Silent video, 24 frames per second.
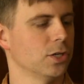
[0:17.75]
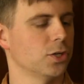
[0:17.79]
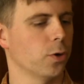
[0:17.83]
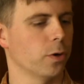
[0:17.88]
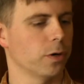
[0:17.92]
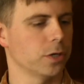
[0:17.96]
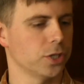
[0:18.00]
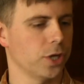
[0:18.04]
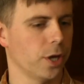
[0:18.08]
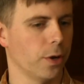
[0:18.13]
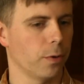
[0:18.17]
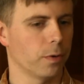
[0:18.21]

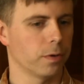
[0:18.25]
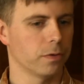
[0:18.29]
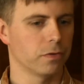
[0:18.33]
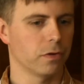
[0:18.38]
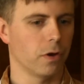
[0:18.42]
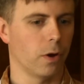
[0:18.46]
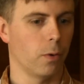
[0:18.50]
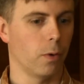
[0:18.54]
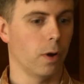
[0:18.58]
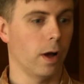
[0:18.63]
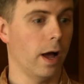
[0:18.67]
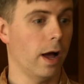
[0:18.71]
Sure, Joe.
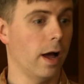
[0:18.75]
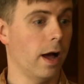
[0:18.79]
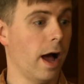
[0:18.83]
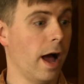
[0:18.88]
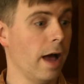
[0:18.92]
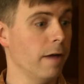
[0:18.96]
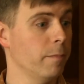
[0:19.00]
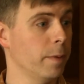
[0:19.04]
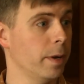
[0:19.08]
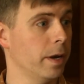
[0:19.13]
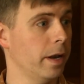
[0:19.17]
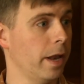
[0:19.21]
So
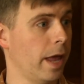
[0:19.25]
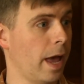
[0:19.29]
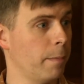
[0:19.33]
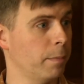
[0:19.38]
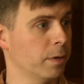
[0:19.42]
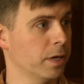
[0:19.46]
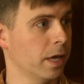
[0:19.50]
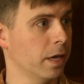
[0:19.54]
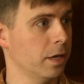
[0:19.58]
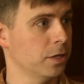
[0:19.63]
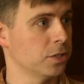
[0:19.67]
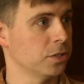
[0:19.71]
I've been an
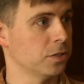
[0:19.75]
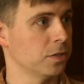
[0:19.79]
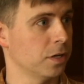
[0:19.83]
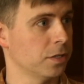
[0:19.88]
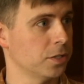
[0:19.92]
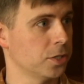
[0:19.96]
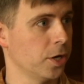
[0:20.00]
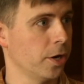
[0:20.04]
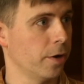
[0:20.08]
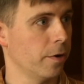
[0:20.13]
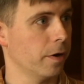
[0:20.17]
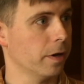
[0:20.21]
applications
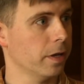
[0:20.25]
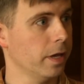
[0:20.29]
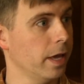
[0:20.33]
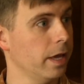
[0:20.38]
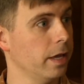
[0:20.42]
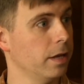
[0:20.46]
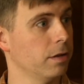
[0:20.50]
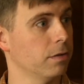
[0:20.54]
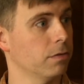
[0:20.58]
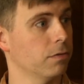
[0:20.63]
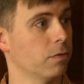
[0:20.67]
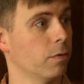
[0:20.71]
engineer at
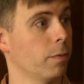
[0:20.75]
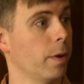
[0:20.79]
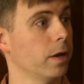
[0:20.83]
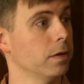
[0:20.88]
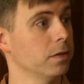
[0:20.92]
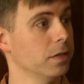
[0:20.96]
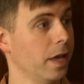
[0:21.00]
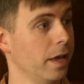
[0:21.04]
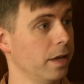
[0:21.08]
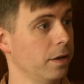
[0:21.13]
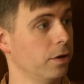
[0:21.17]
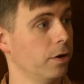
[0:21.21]
Cadence for
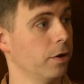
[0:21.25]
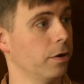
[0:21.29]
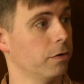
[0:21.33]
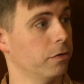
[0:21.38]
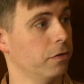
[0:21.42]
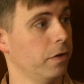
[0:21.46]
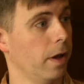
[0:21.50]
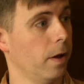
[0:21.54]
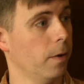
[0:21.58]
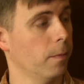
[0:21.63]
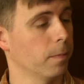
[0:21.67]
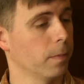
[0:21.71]
about 10
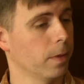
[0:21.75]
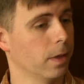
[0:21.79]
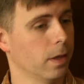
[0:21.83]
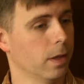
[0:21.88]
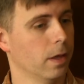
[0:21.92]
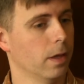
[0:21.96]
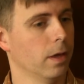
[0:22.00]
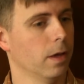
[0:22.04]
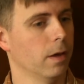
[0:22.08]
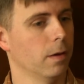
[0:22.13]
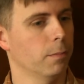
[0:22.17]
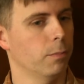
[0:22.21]
years now.
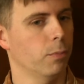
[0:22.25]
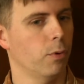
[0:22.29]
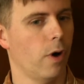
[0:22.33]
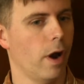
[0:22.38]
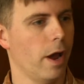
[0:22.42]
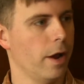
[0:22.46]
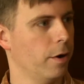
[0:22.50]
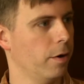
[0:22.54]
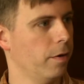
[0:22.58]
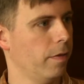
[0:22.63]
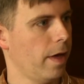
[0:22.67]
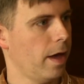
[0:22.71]

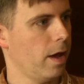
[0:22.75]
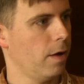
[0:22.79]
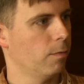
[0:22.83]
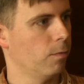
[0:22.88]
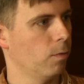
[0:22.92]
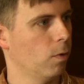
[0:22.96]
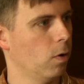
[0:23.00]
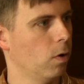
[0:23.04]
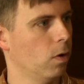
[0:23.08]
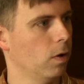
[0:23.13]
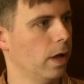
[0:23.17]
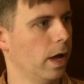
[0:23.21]
Prior to that
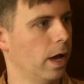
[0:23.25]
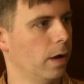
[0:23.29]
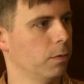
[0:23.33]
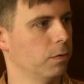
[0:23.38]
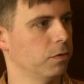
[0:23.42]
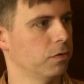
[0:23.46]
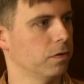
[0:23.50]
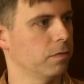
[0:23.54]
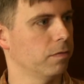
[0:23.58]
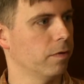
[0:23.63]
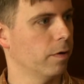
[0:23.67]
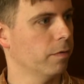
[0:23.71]
role, I
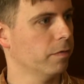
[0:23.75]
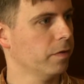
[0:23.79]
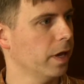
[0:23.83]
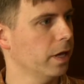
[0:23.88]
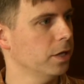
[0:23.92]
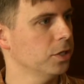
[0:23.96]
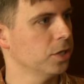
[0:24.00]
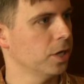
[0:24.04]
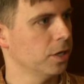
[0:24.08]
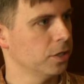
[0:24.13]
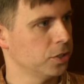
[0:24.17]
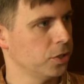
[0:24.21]
was a
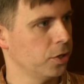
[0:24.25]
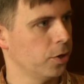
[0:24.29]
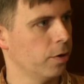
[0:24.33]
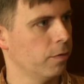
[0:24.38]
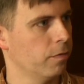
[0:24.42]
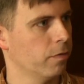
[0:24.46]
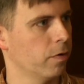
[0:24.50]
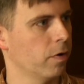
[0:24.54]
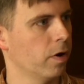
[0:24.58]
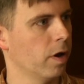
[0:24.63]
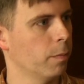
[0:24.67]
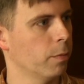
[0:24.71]
verification engineer
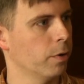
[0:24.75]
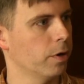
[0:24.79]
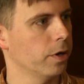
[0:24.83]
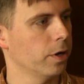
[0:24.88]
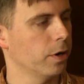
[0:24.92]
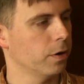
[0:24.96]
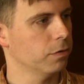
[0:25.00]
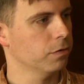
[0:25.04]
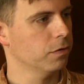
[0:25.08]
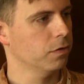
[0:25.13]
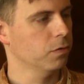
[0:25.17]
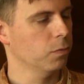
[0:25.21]
for a number of
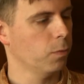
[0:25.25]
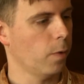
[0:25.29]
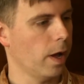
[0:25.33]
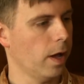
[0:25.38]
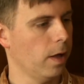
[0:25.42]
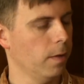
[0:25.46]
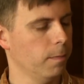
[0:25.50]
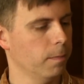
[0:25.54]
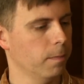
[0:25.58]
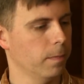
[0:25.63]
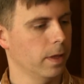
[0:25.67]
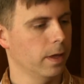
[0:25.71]
years as
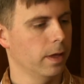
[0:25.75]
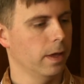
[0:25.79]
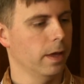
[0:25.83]
well.